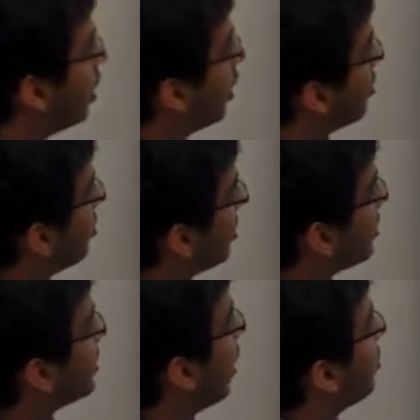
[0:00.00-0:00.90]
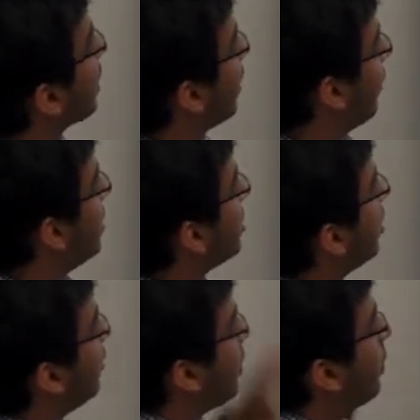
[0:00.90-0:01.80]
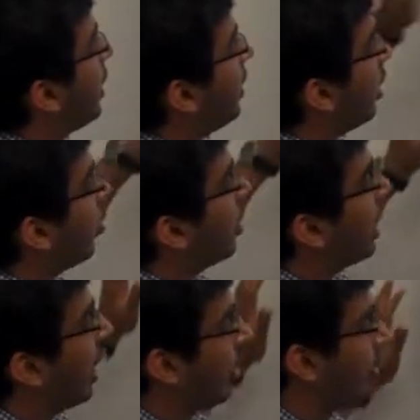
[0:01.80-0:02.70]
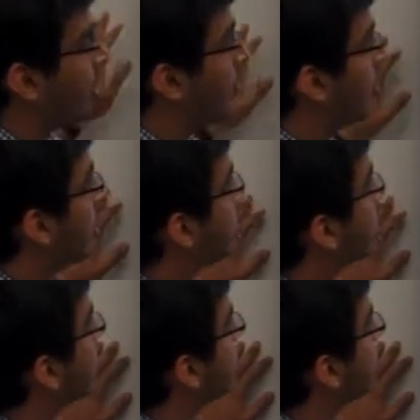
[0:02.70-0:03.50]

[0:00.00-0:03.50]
So this is how the conventional VITERBI decoding algorithm works.